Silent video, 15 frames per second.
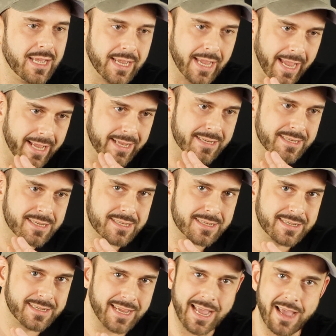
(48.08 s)
And
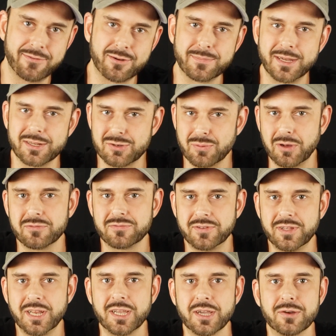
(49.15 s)
after about 12
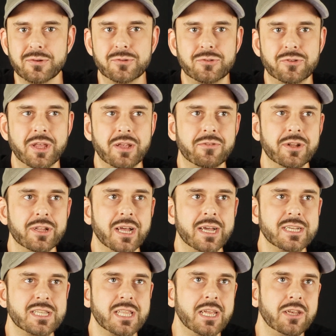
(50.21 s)
videos, they
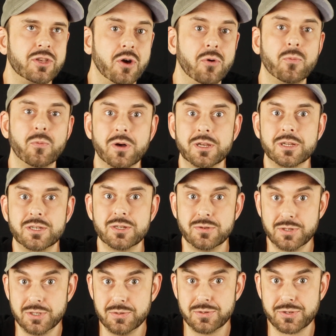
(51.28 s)
realize they don't want to do
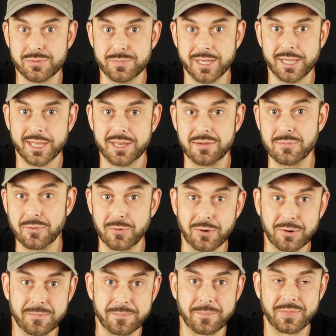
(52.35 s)
YouTubing
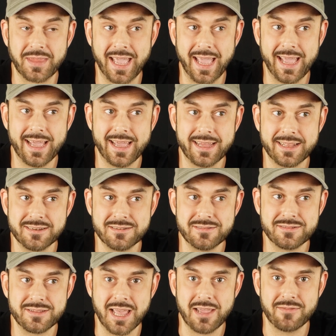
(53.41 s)
anymore,
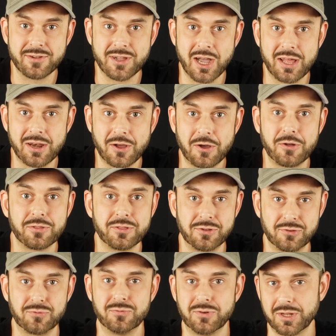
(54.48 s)
and they've got all
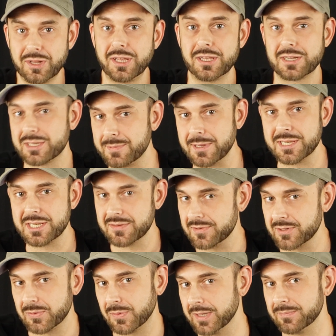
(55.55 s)
this really expensive
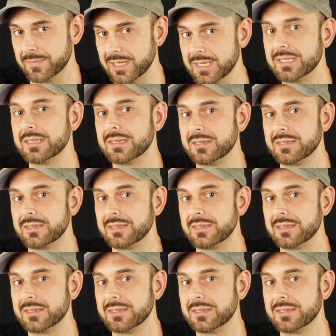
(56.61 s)
equipment.